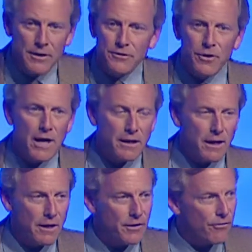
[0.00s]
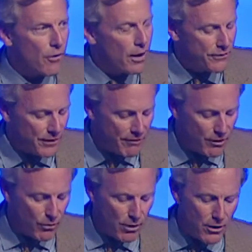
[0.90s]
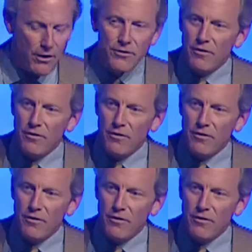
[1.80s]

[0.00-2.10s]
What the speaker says: Strayed a little into 47 words